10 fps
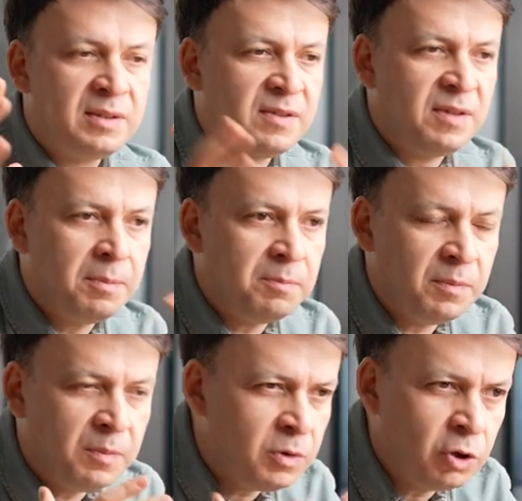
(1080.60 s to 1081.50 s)
the,
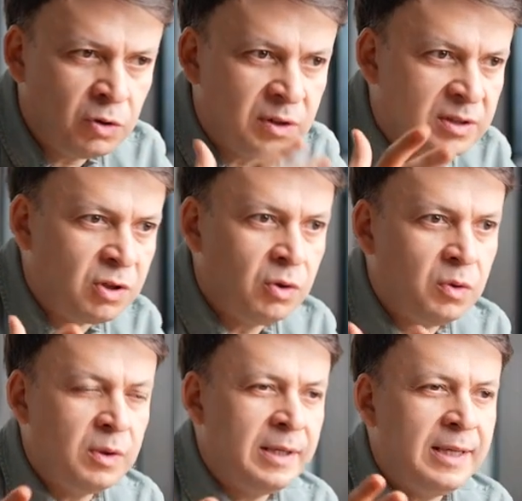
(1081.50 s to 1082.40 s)
you know,
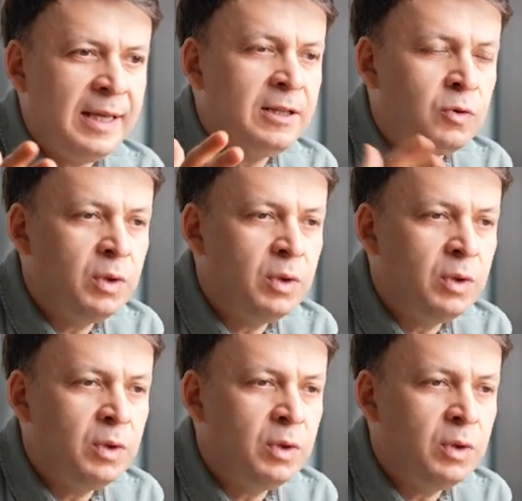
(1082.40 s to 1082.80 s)
so it